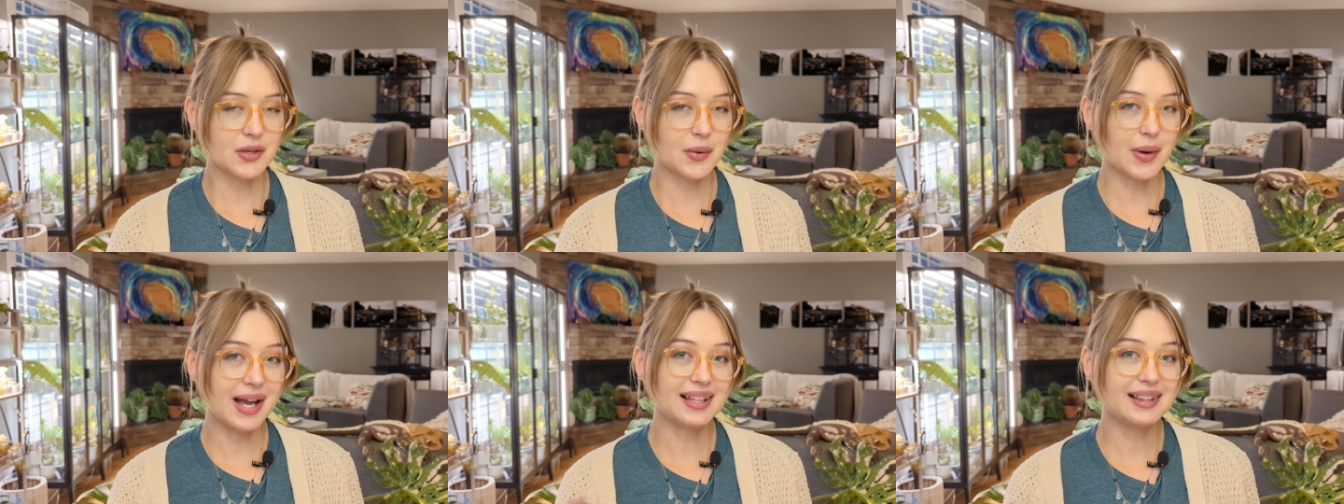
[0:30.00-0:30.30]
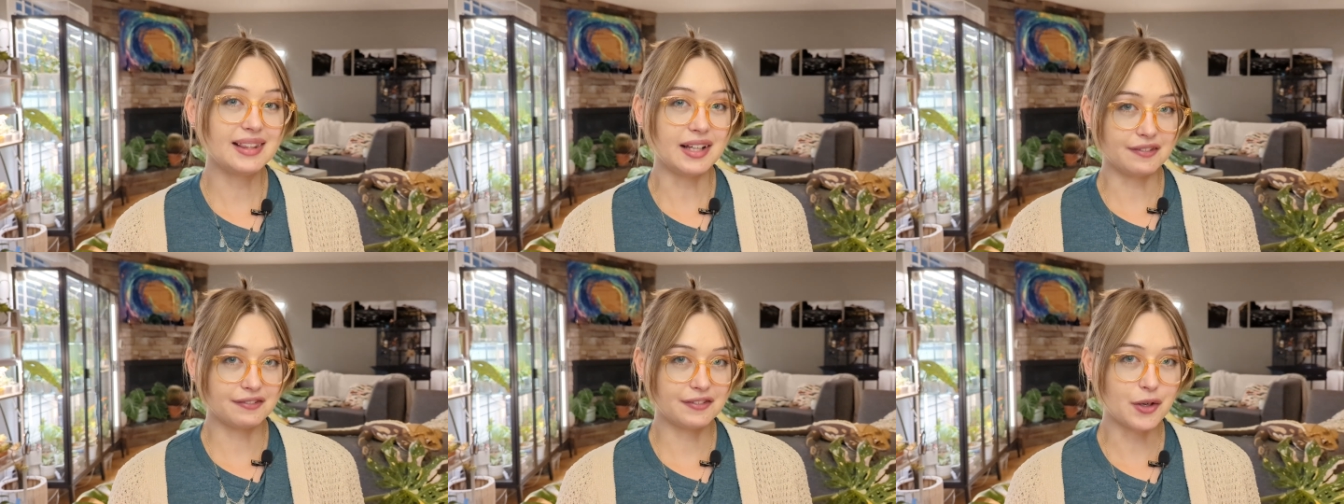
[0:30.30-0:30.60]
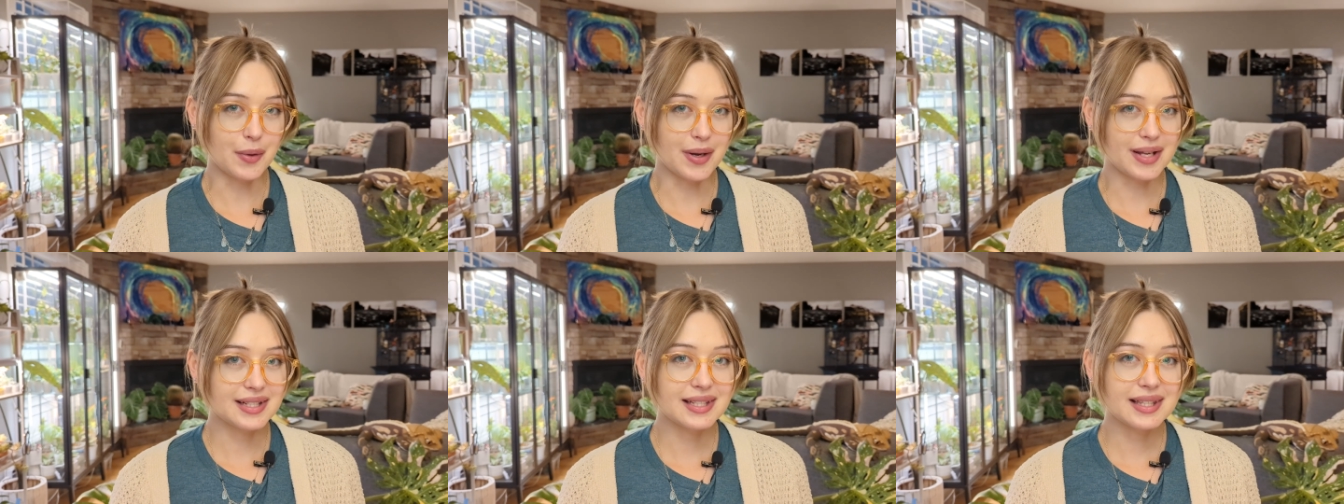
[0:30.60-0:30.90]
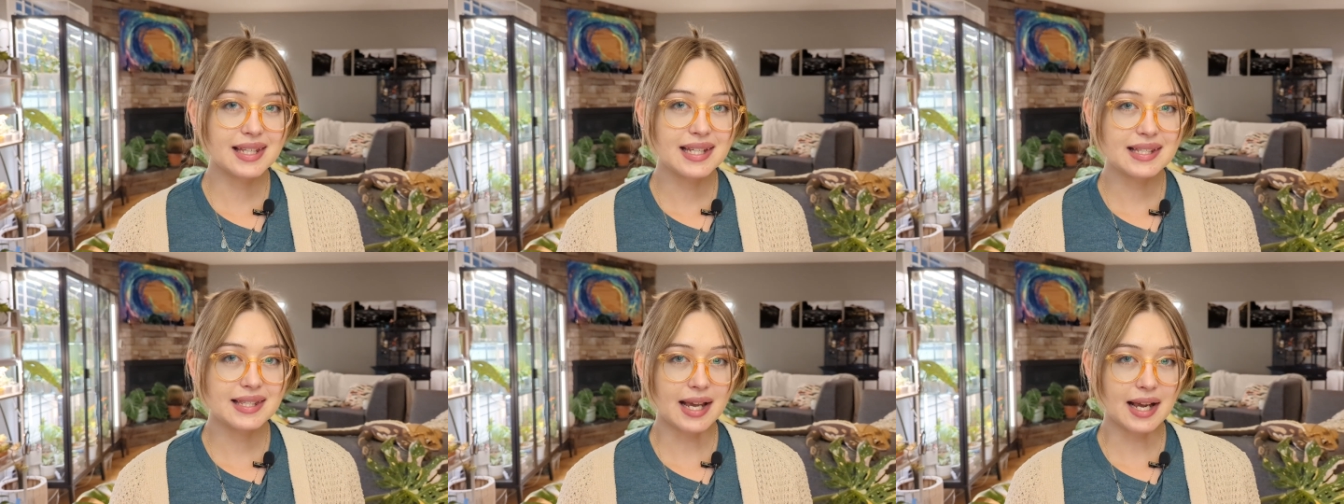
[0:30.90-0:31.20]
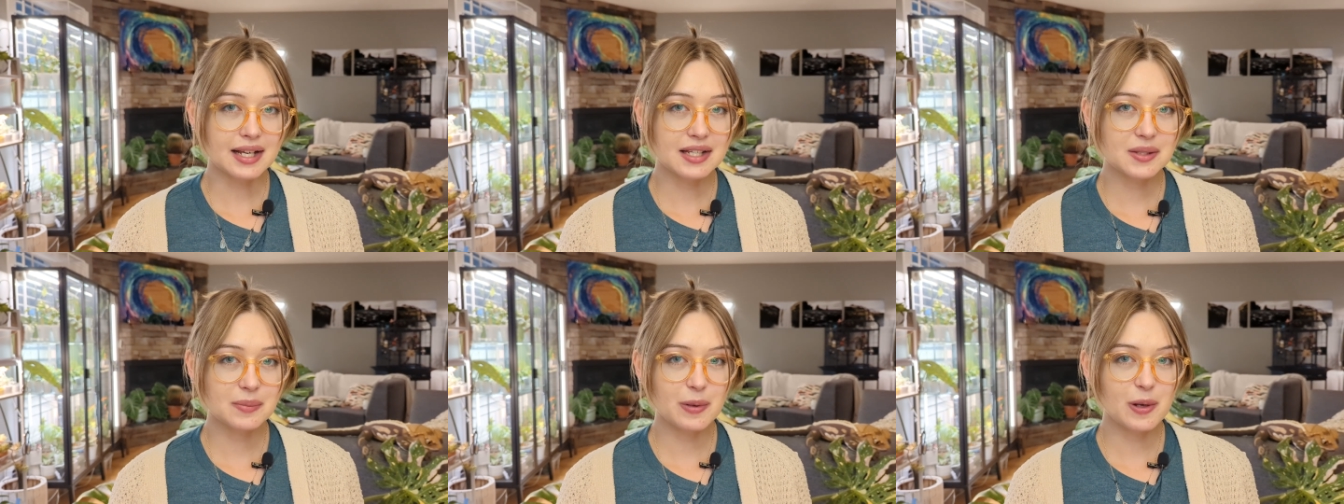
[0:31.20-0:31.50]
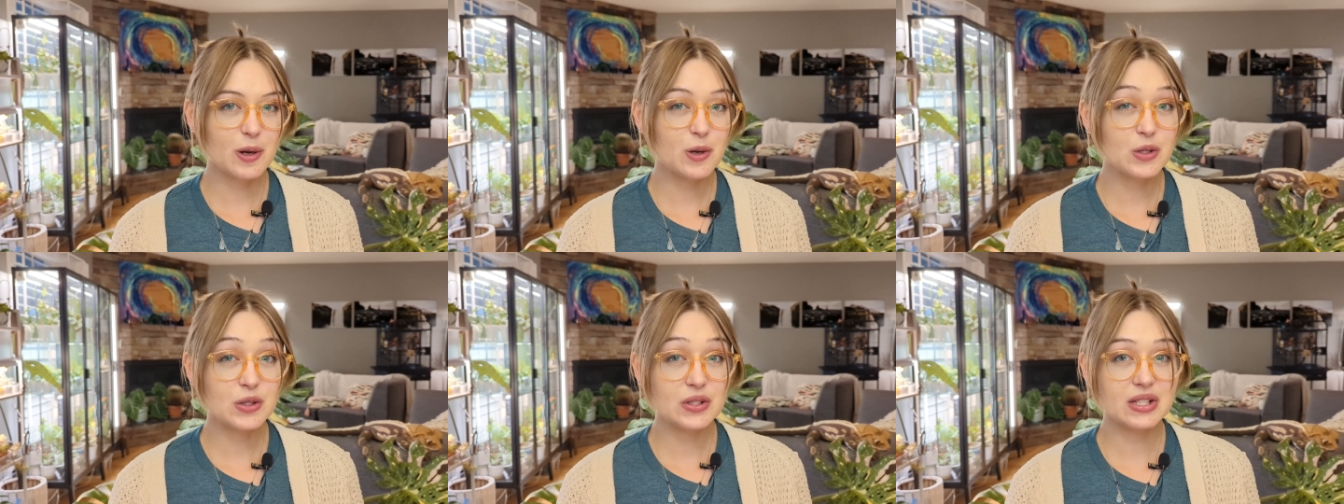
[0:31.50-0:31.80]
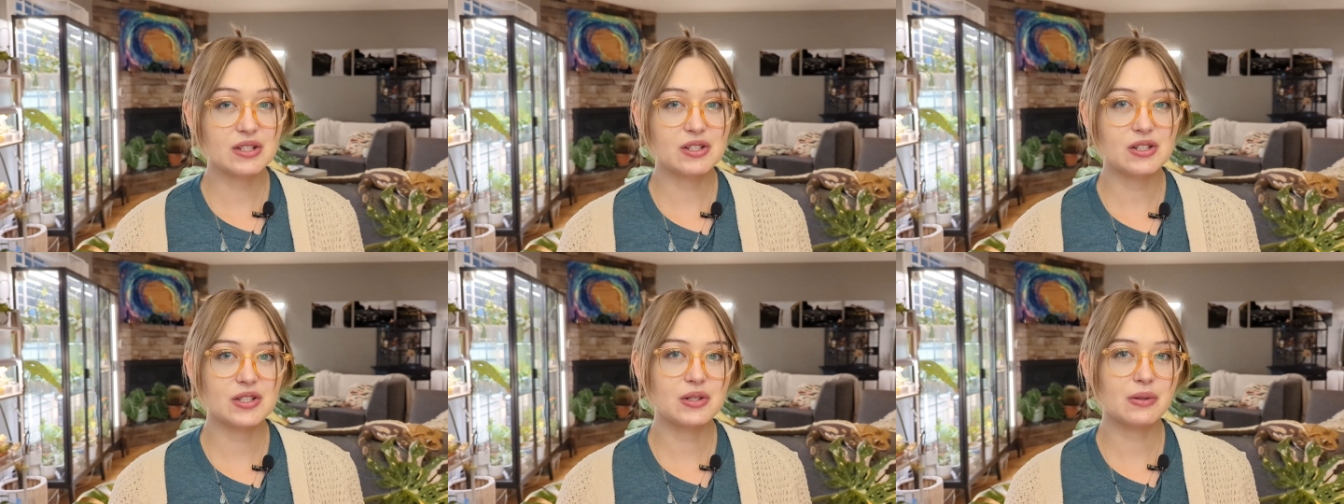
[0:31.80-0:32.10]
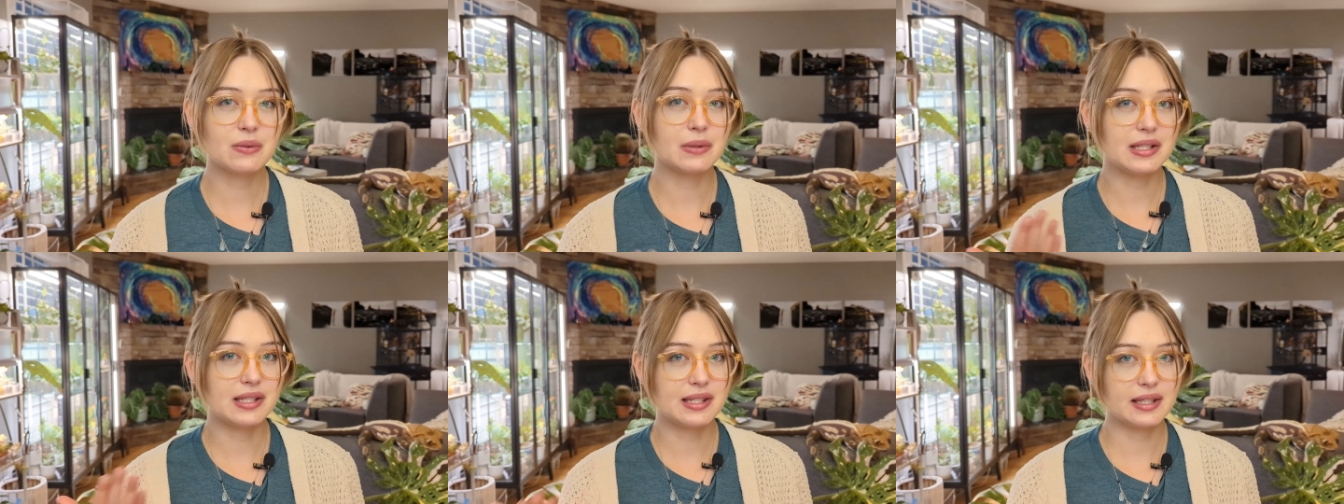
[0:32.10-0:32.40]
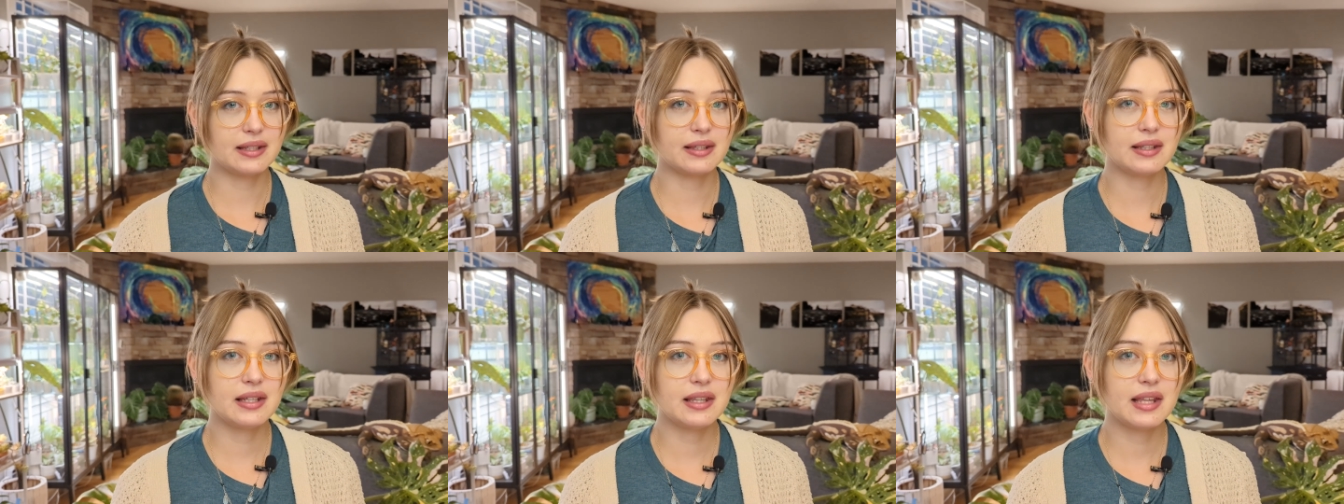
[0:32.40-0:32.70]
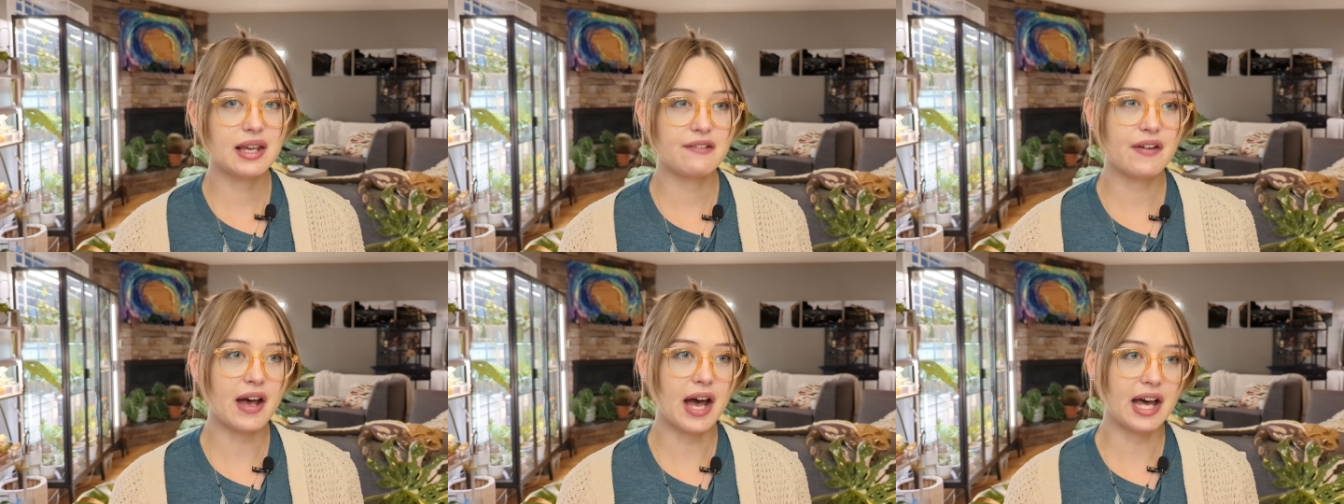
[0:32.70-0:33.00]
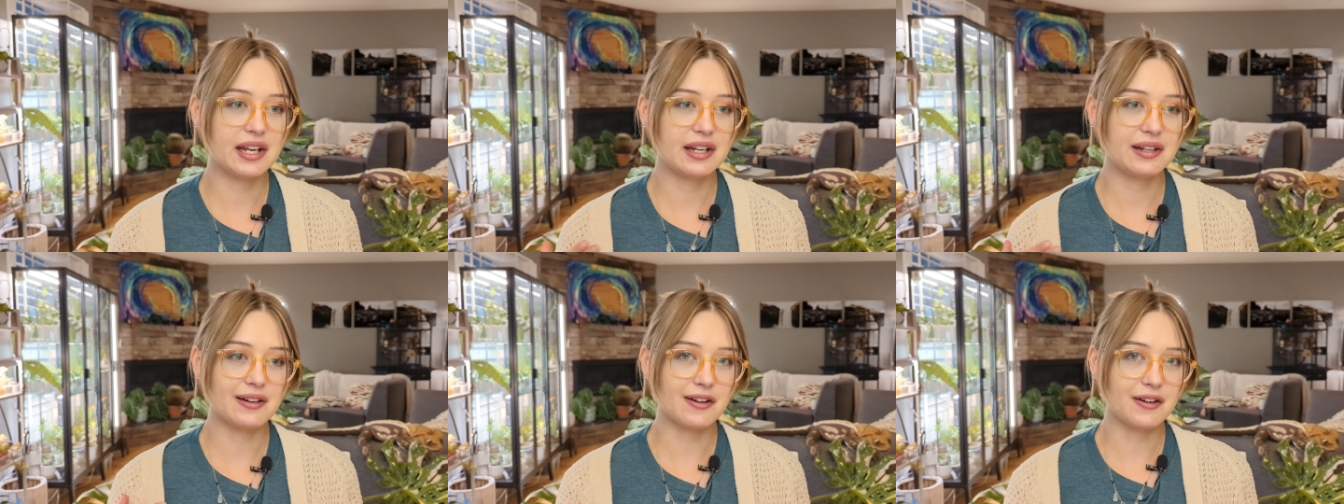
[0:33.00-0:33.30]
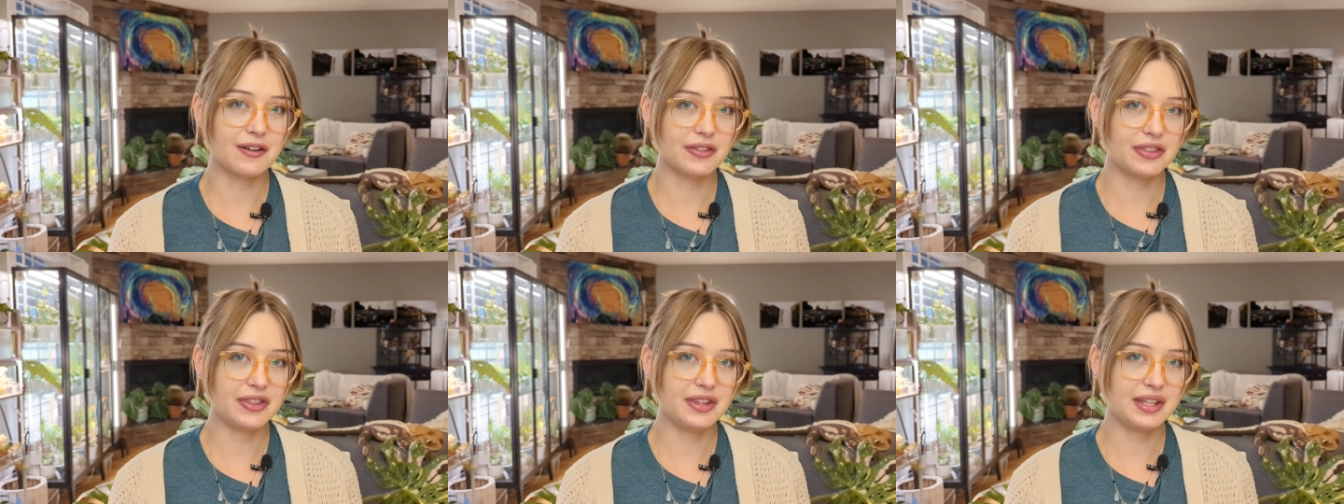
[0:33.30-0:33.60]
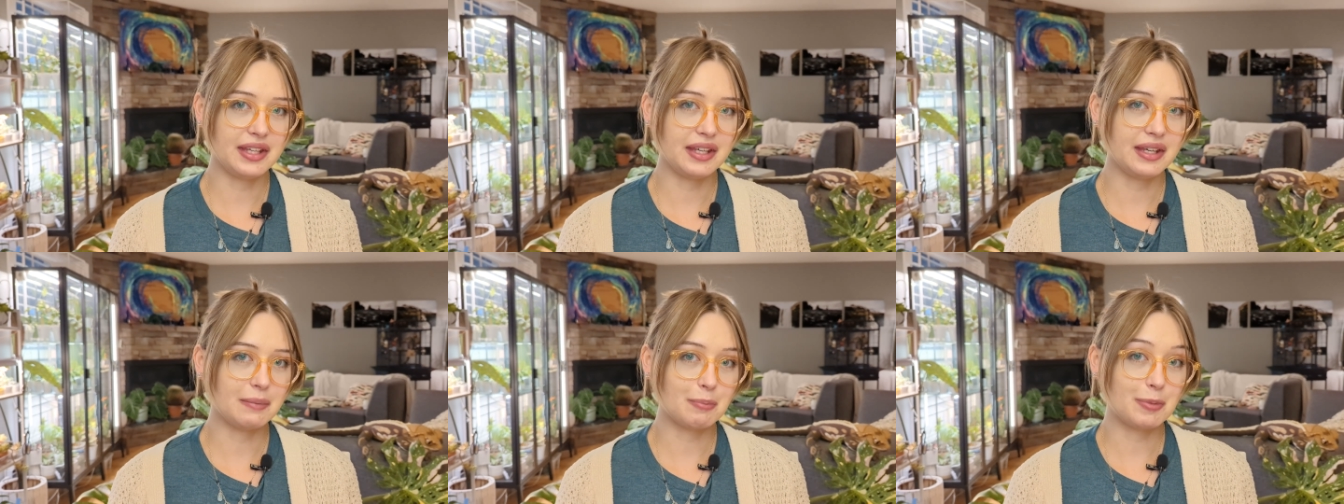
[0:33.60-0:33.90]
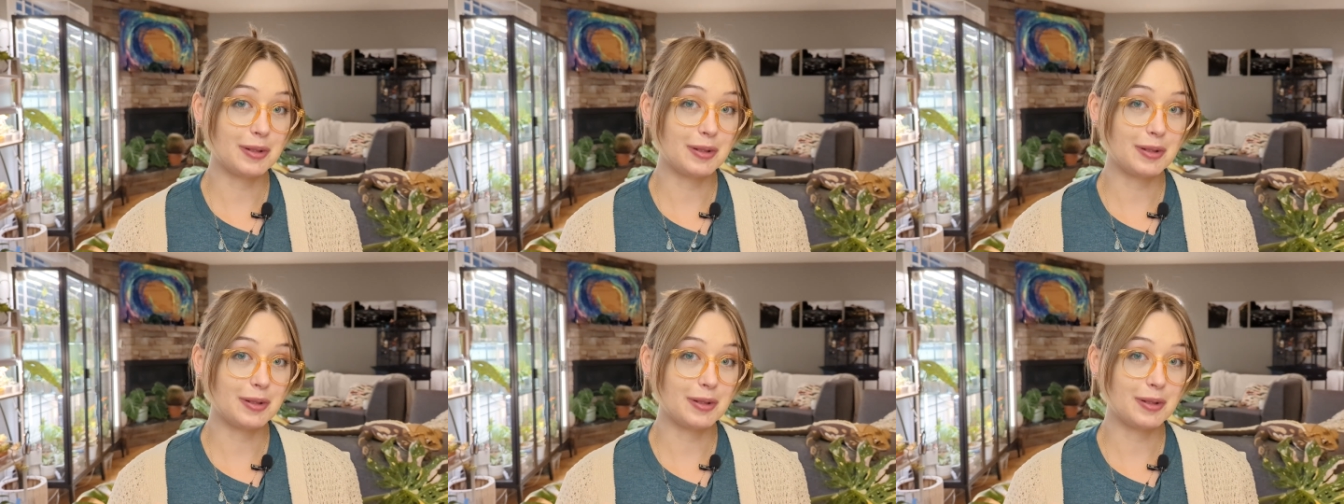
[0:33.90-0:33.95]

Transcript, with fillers: So I love going to these expos and just recently they've added on the